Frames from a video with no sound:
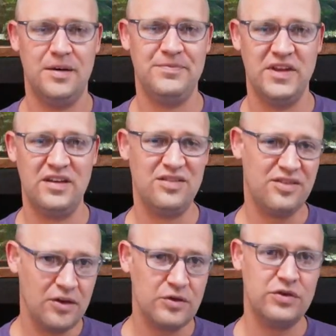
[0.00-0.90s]
And
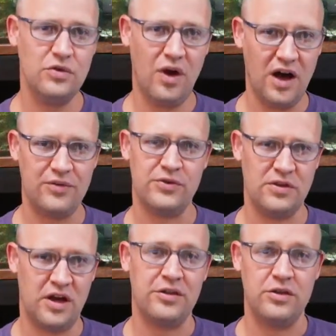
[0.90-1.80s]
that's still too hot
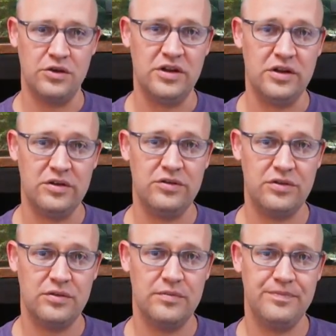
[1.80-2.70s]
for a lot of the good
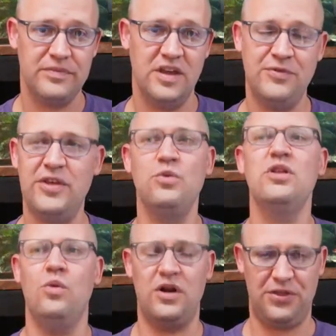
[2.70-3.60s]
eats, if they
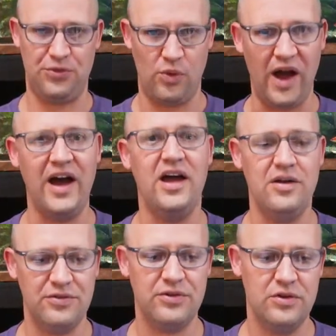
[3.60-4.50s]
really want to
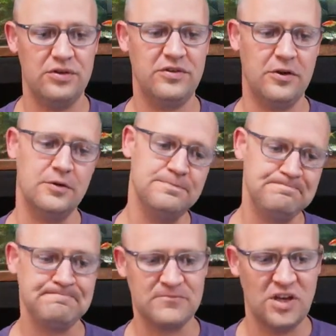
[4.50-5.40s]
thrive.
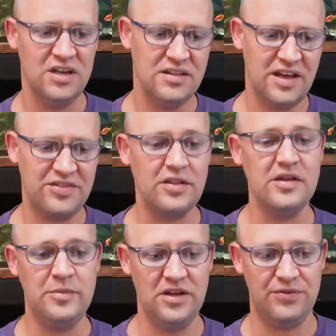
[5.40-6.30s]
So that's the
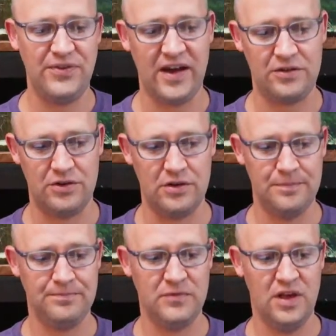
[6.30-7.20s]
limiting
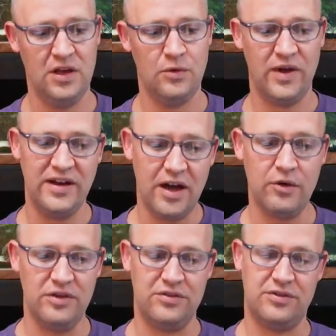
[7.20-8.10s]
factor right
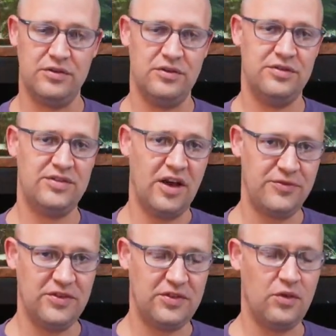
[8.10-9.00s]
now, is
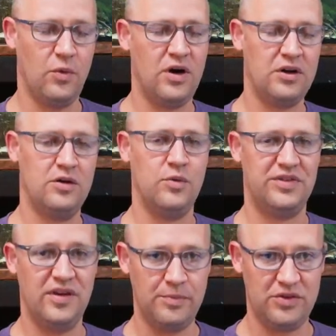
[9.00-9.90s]
softness of the water
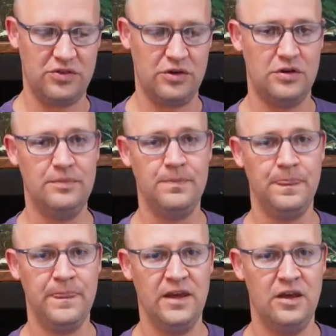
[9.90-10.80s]
with temperature,
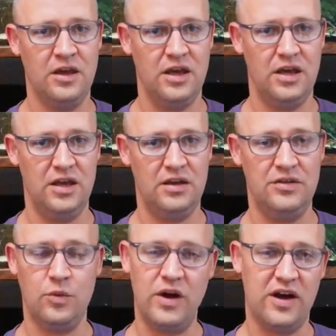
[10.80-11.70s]

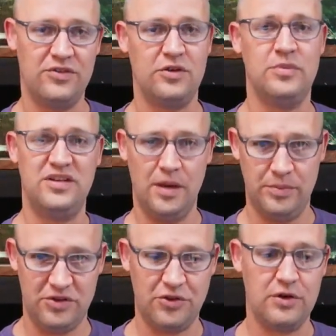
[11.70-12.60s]
and in the warehouse it'll be
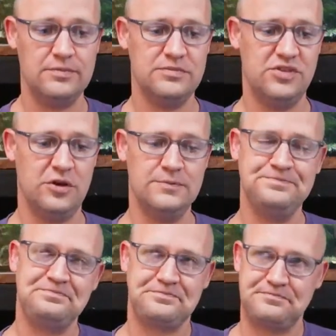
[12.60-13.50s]
temperature.
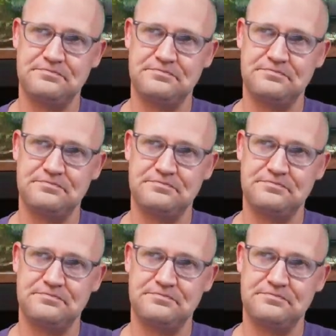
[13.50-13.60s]
So